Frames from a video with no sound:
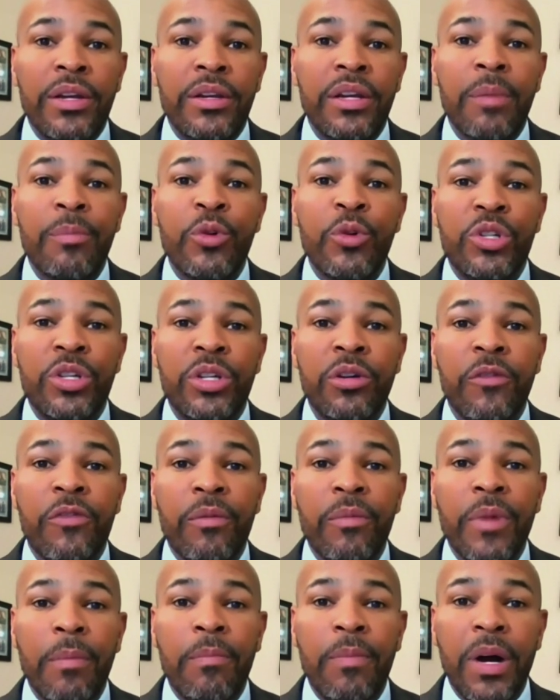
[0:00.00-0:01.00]
Number two,
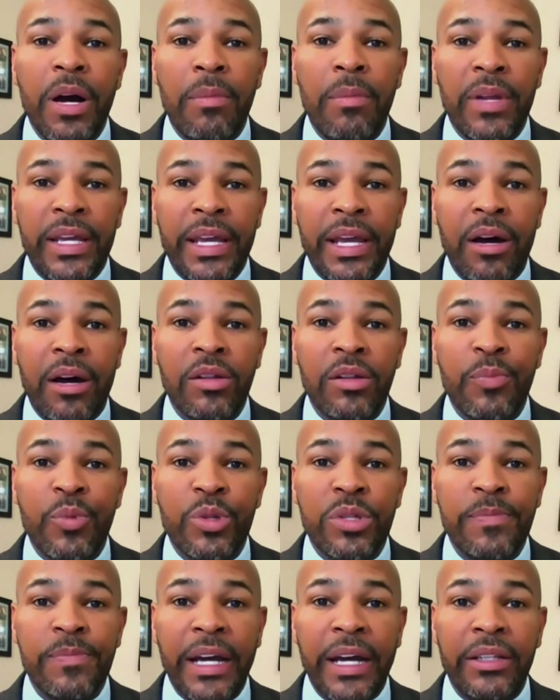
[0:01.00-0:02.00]
from a public health
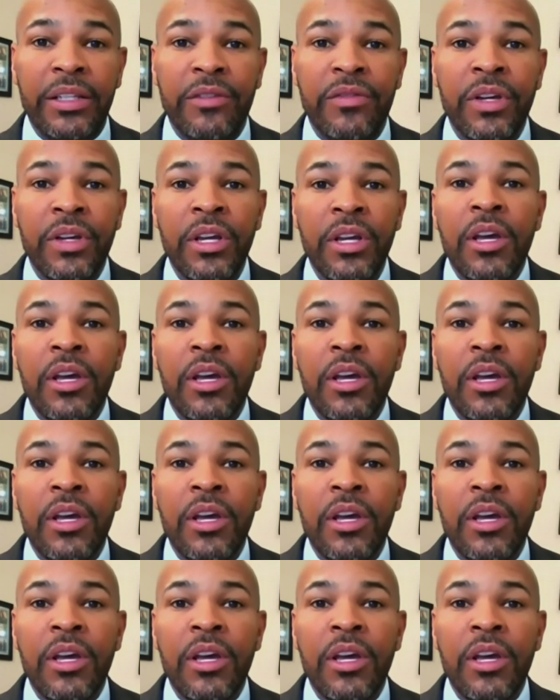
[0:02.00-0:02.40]
perspective,